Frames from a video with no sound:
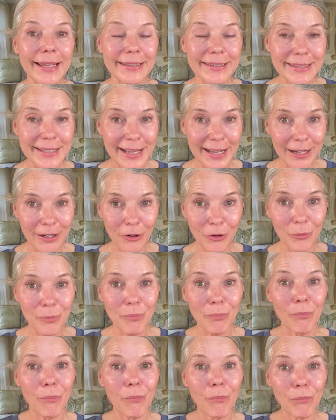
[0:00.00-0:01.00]
Now,
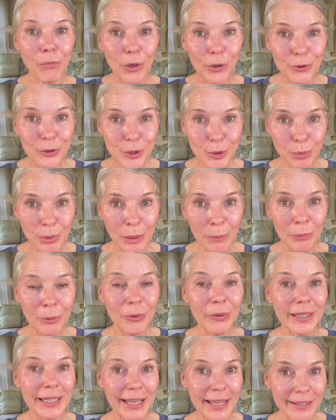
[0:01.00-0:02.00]
most people
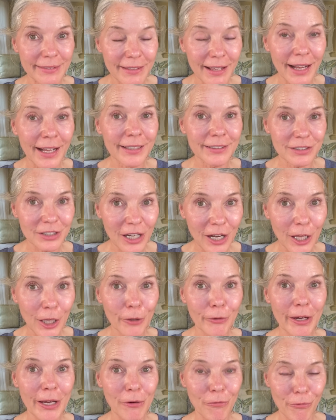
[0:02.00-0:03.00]
cannot
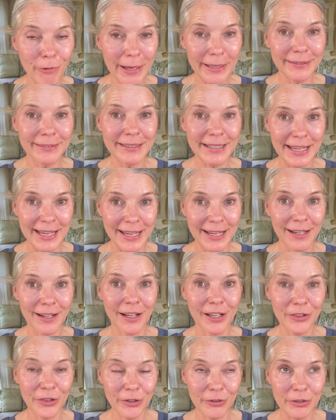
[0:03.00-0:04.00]
tolerate Retin-A
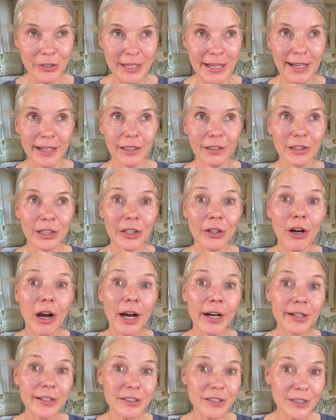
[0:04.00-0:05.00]
on their neck. There
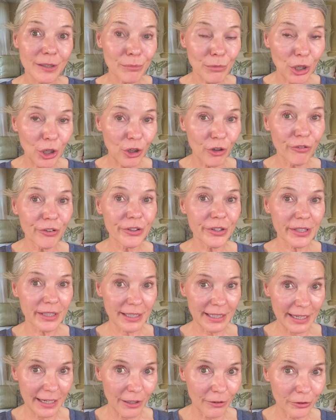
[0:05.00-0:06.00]
are some
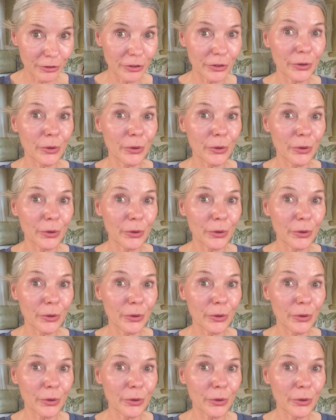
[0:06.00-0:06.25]
over-the-counter